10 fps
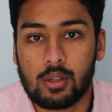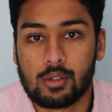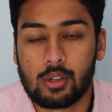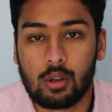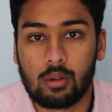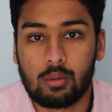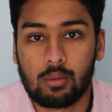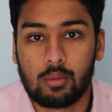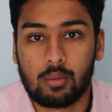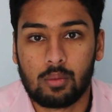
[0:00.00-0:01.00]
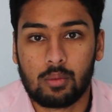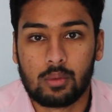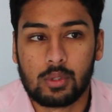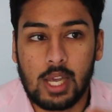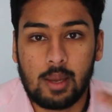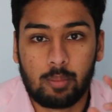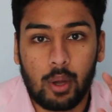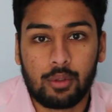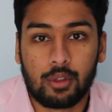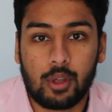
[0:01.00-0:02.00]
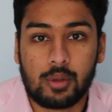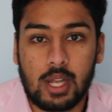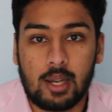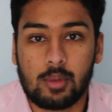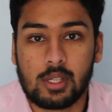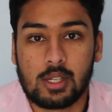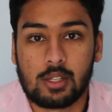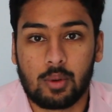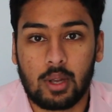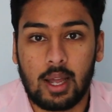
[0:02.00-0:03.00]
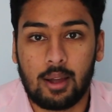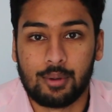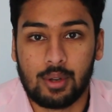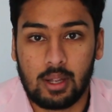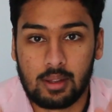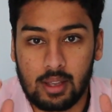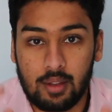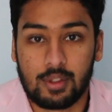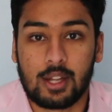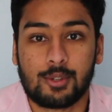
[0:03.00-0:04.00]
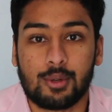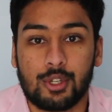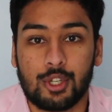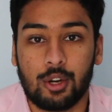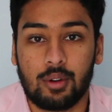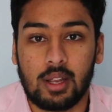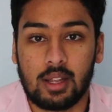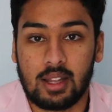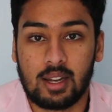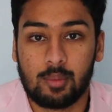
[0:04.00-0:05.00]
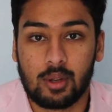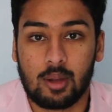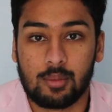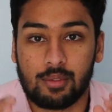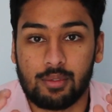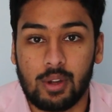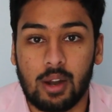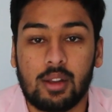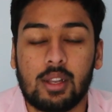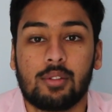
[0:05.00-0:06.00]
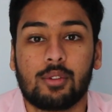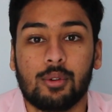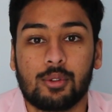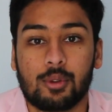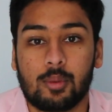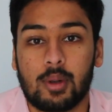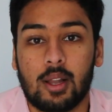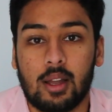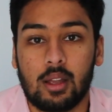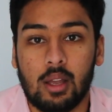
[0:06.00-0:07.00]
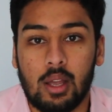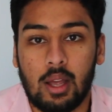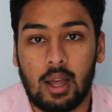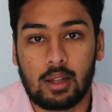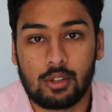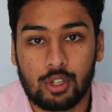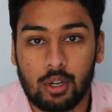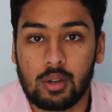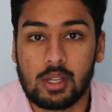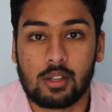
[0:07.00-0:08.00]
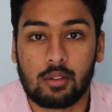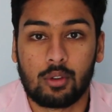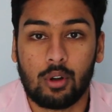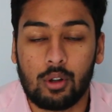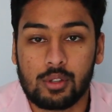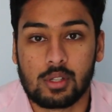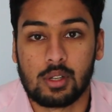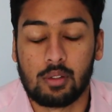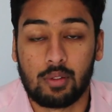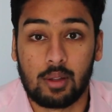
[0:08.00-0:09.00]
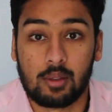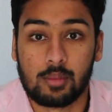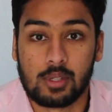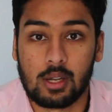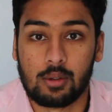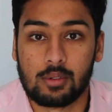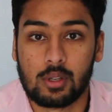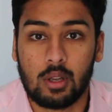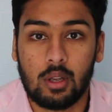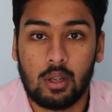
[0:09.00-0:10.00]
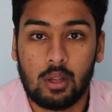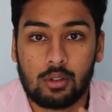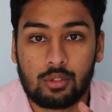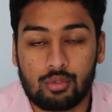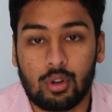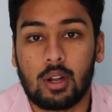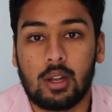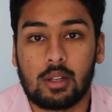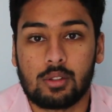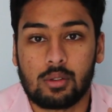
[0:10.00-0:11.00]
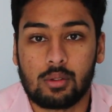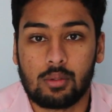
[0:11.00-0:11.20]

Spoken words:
So take both of those elements into account and give that to a jury, and then it becomes very difficult to apply. And juries have constantly found themselves struggling